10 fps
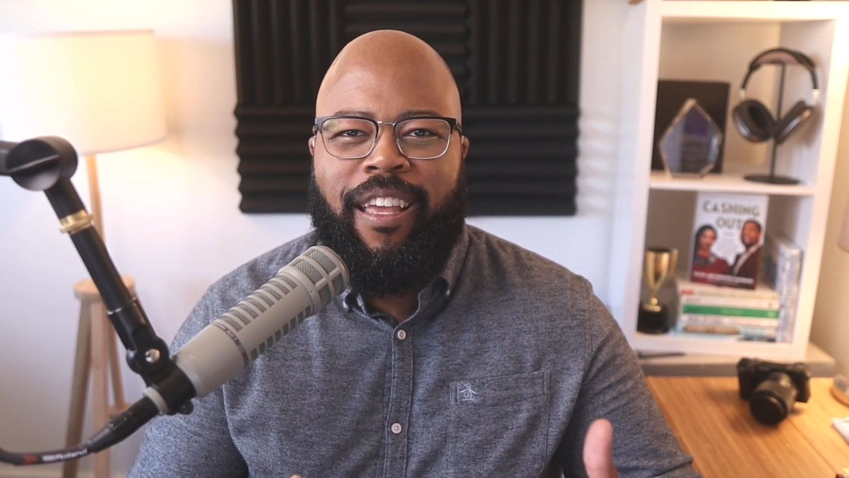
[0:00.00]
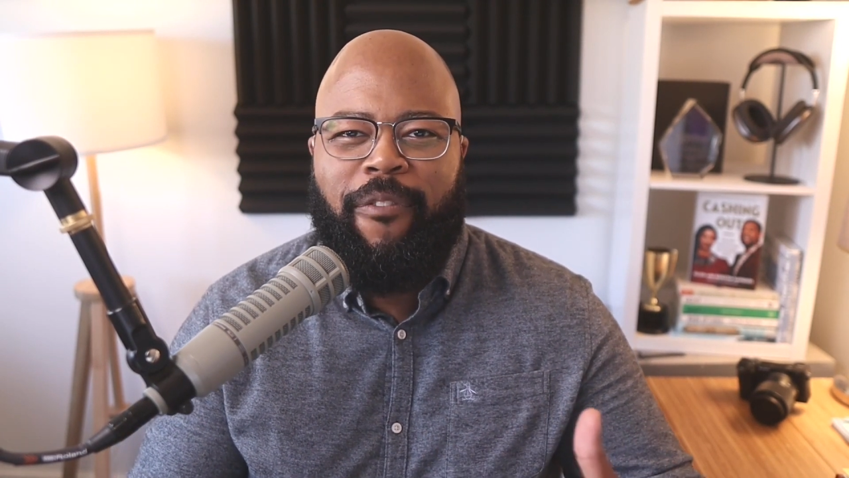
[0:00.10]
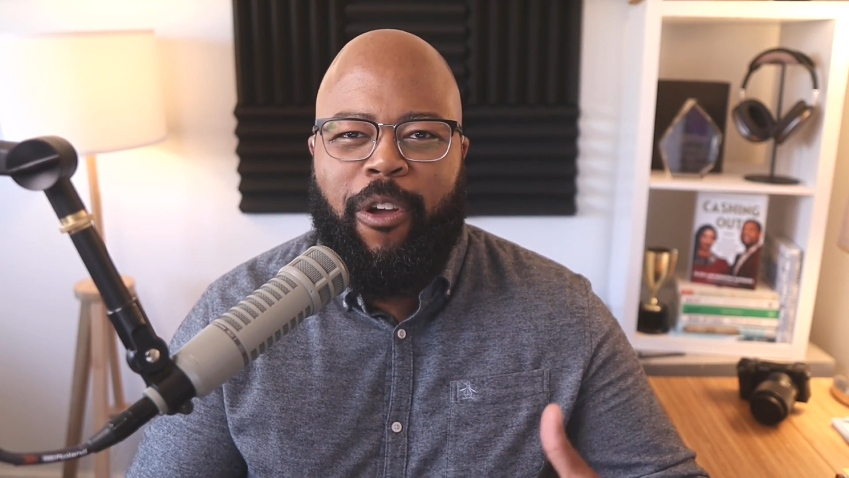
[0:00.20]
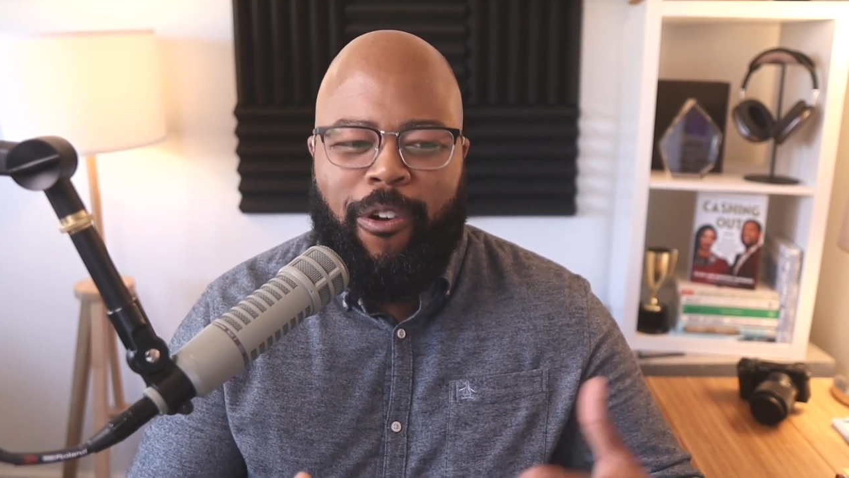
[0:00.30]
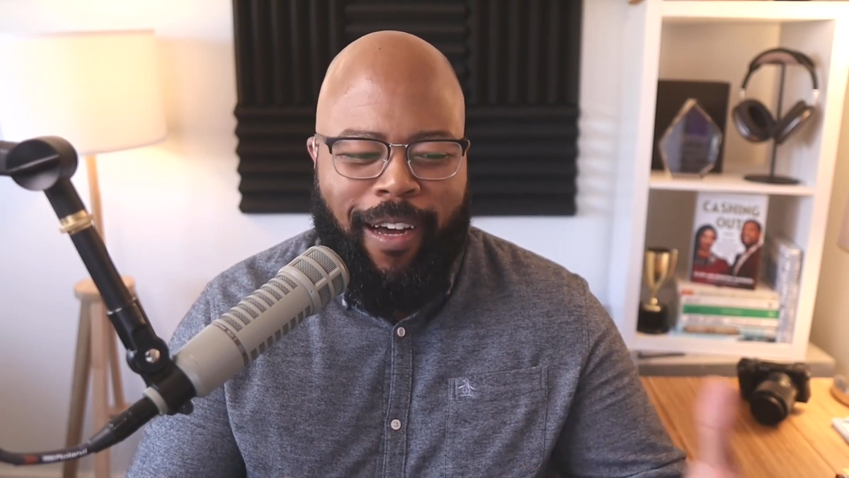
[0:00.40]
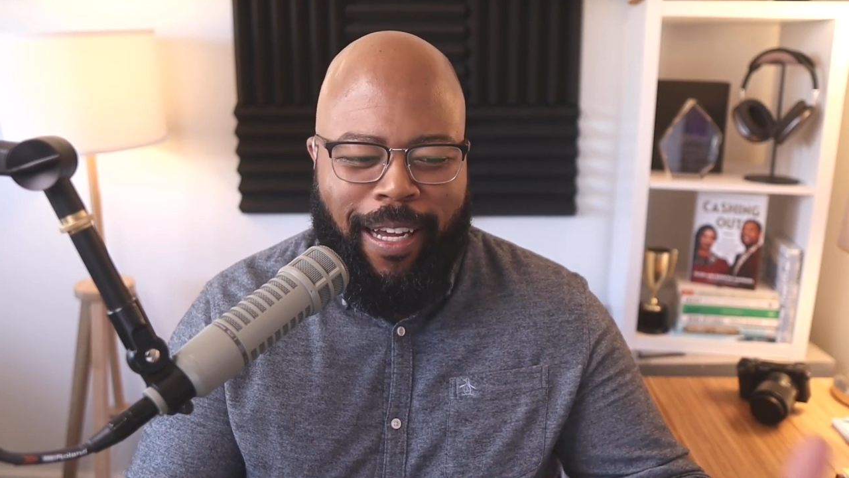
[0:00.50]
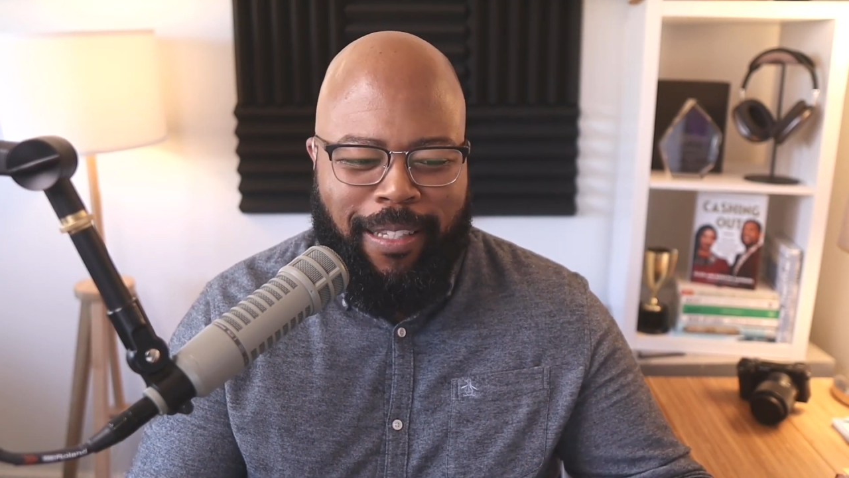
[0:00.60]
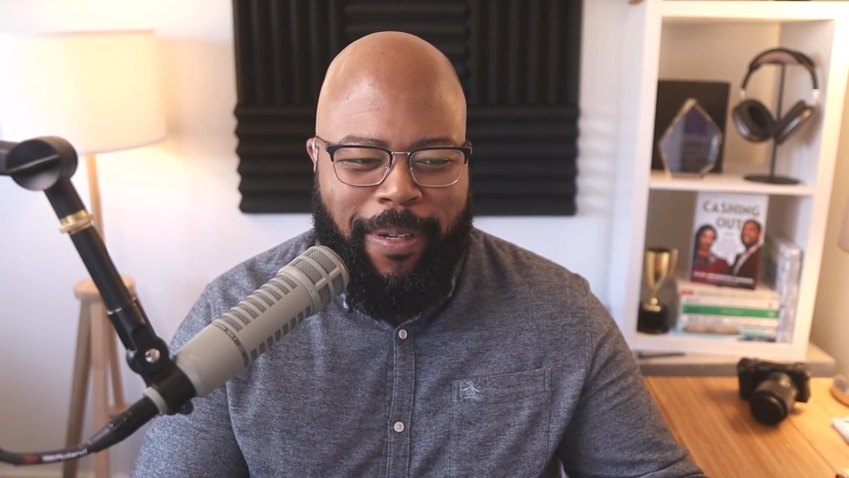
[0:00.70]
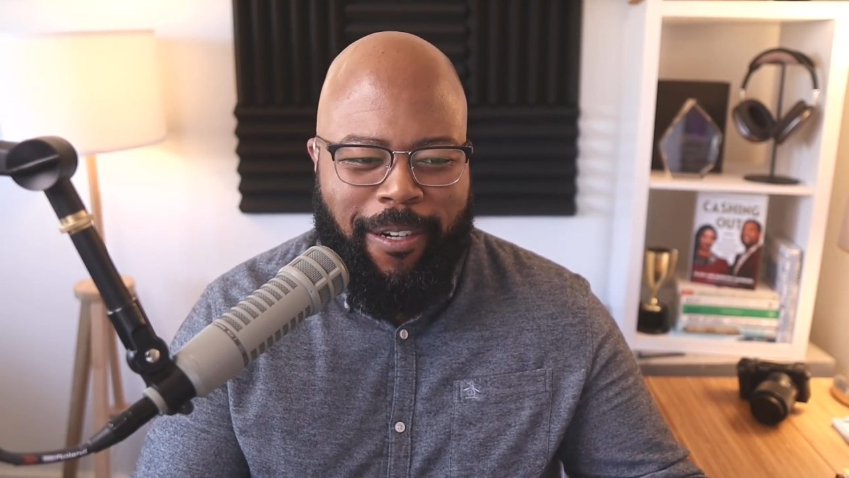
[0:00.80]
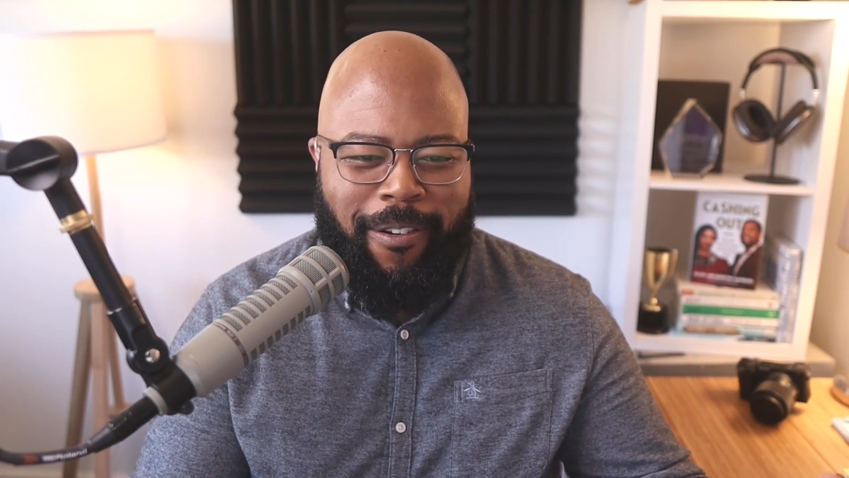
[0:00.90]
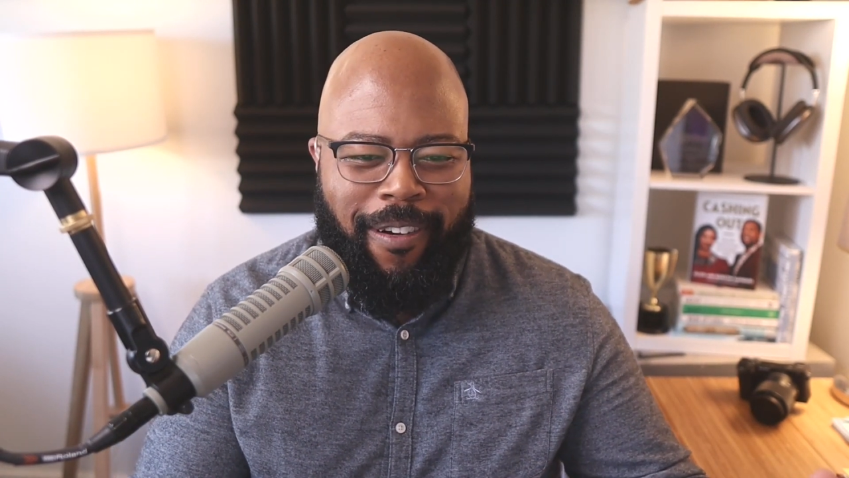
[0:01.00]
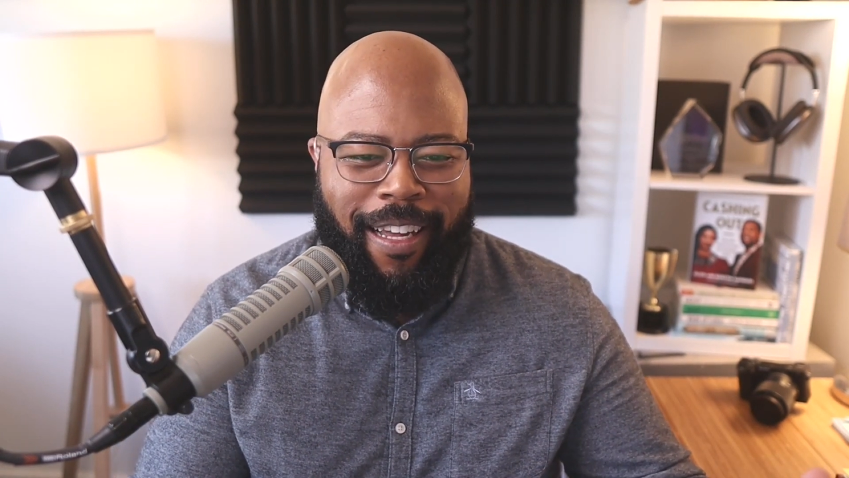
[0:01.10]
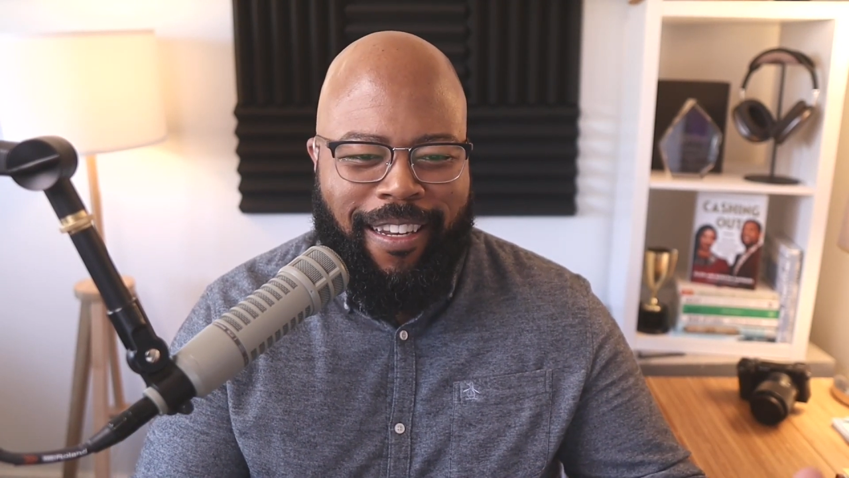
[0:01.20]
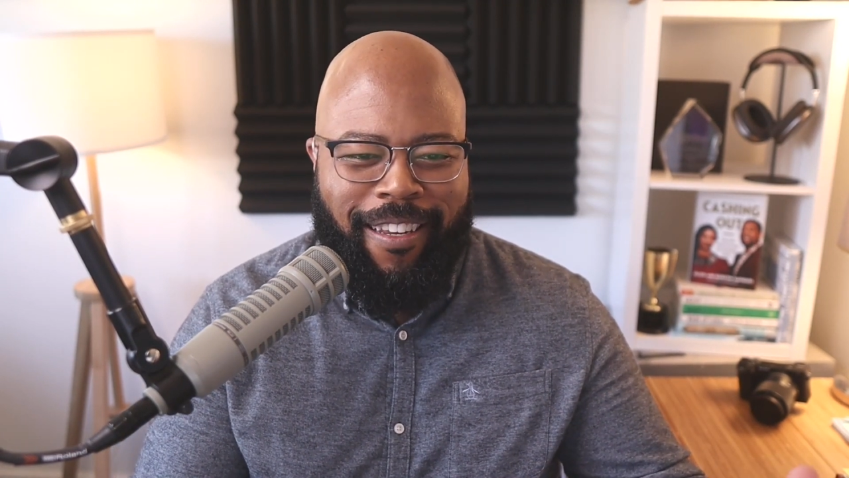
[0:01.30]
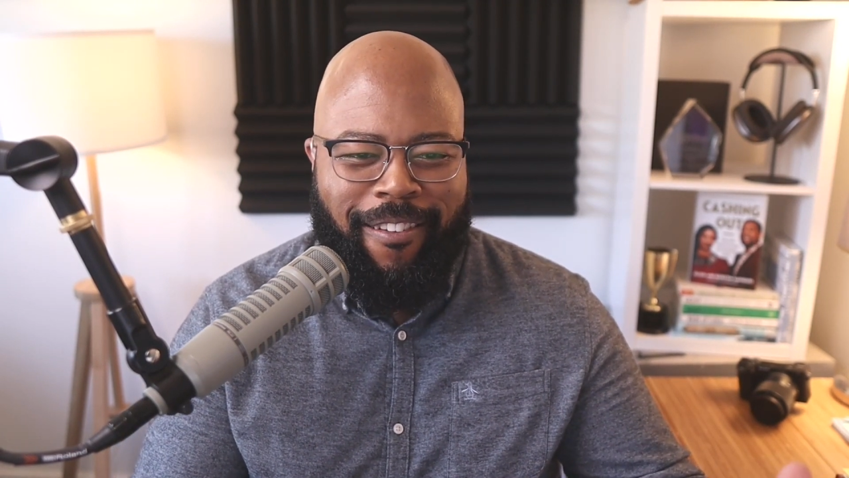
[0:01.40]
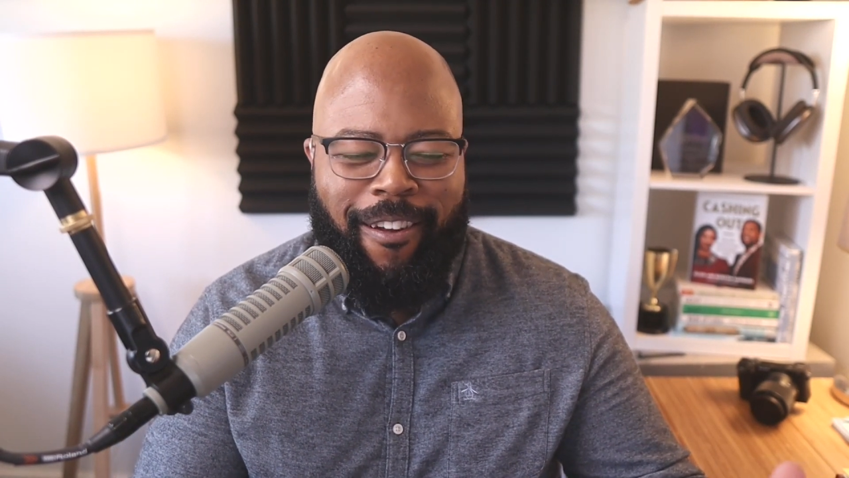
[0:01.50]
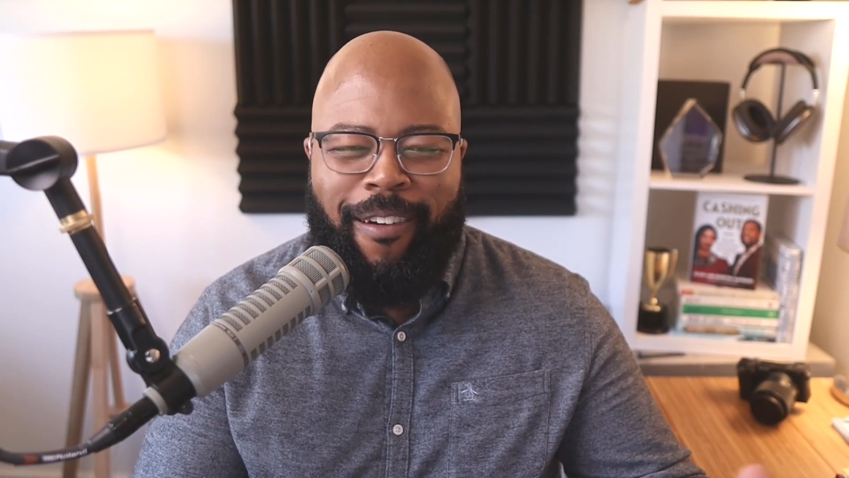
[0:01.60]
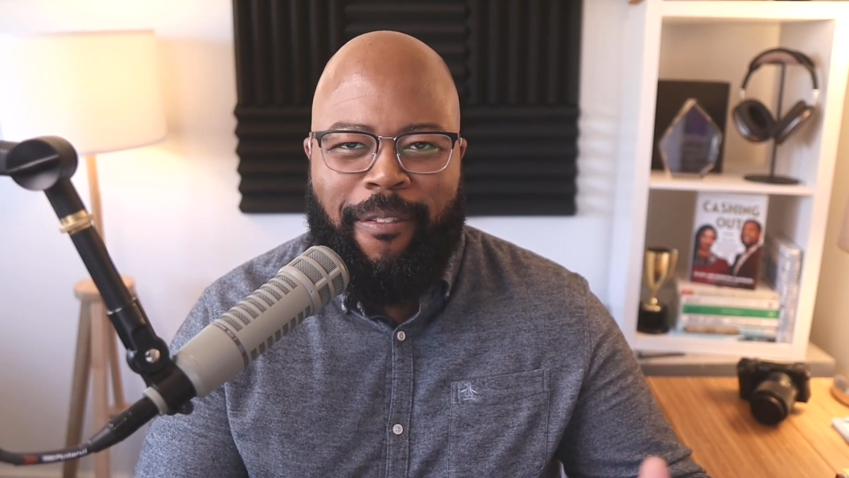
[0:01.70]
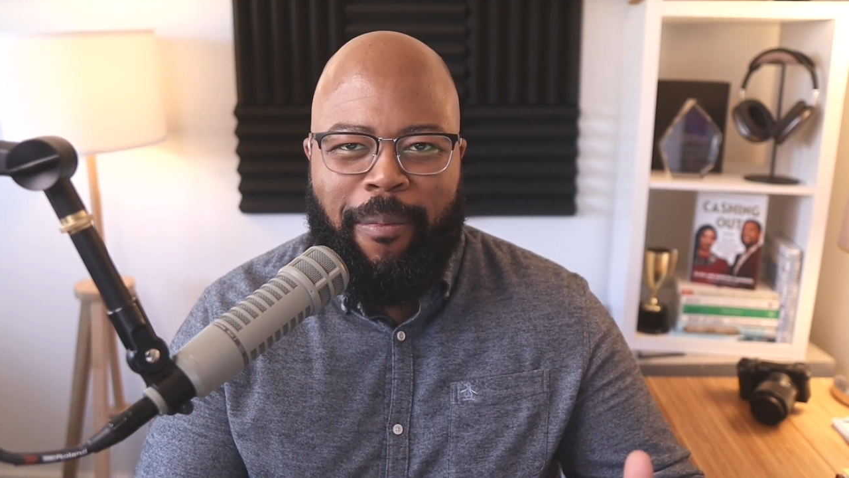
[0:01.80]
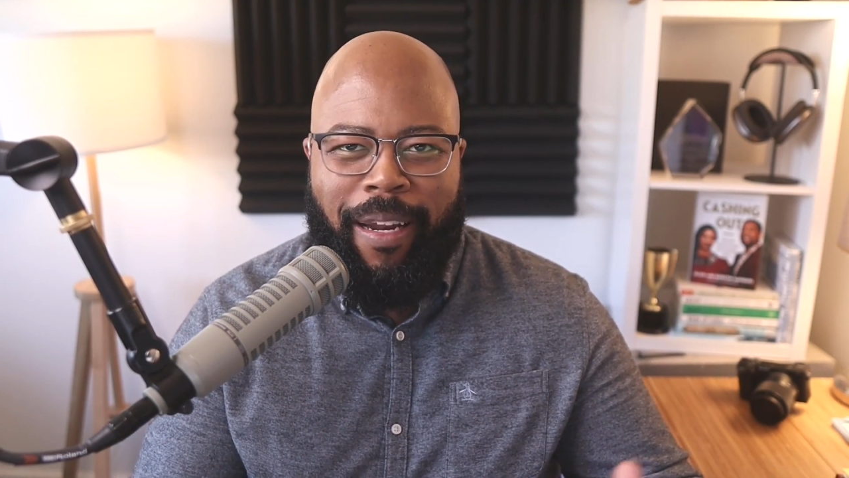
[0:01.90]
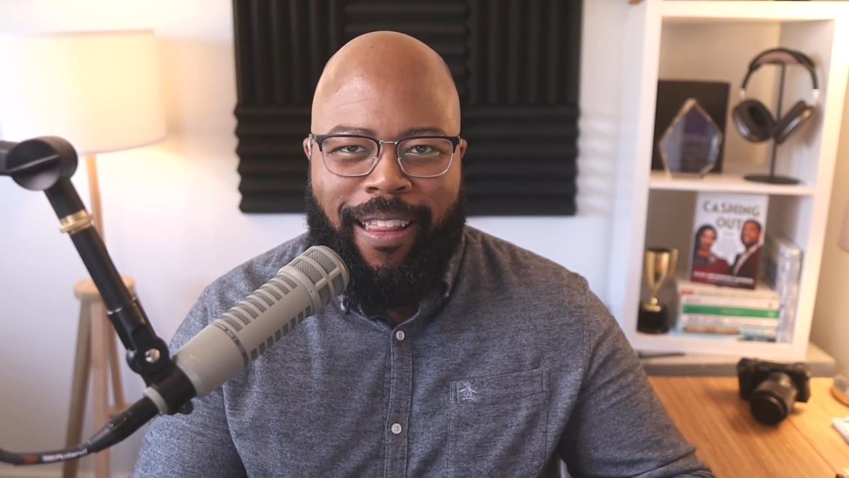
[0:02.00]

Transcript: if you go to a hospital and you don't have the money,